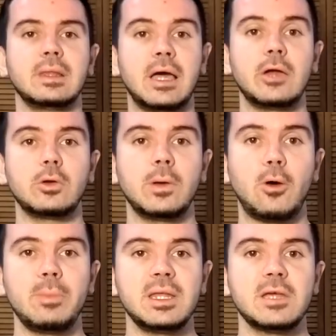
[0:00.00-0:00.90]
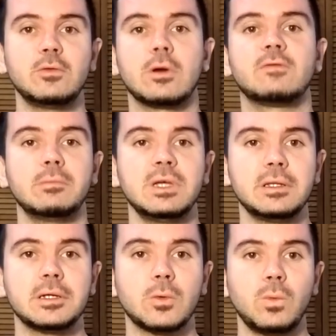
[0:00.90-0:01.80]
I don't know how many of you are
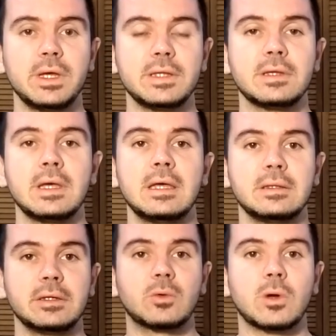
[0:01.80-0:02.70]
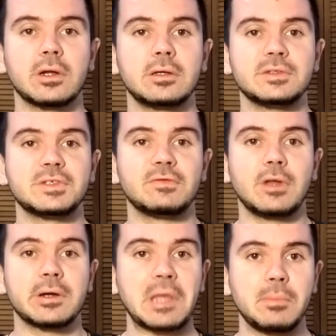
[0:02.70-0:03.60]
familiar with The Chronicles of
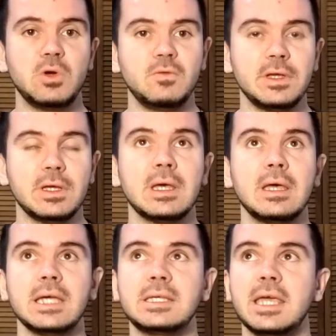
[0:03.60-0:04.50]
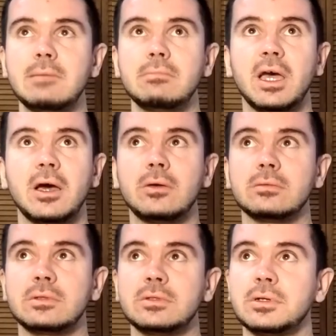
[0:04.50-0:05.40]
Narnia movie. It came
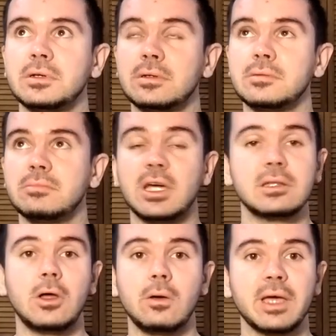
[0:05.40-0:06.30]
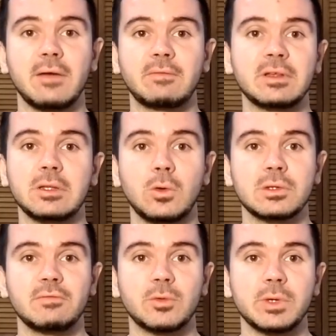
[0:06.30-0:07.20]
out not long after The
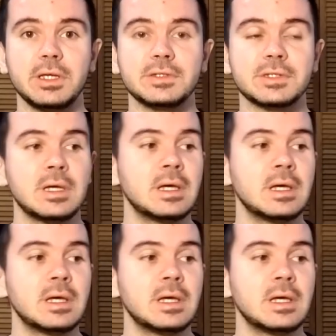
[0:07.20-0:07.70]
Lord of the Rings.